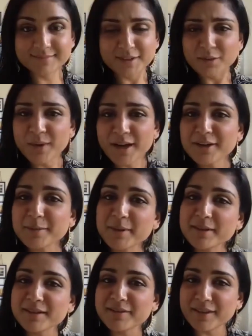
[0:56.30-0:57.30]
So why are the
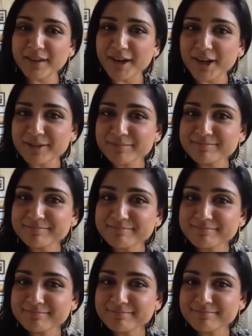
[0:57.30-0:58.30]
pills even there?
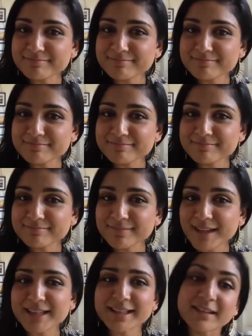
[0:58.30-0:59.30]

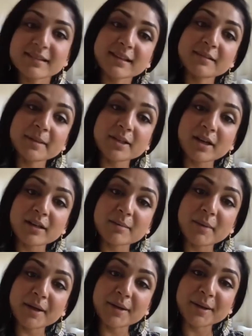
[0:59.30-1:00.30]
And yes, that's my dog in the
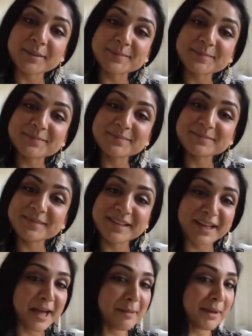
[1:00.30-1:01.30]
background. Say
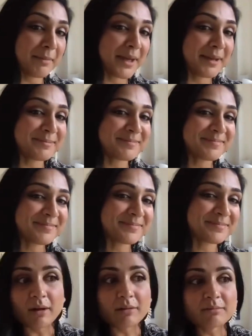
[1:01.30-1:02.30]
hi, Mimi.
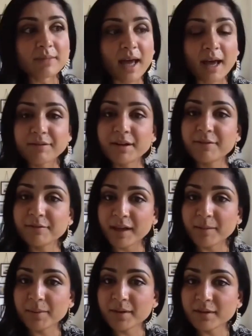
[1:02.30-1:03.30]
Having
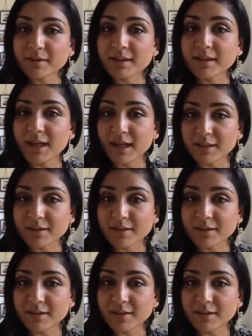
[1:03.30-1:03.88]
fake pills at the end of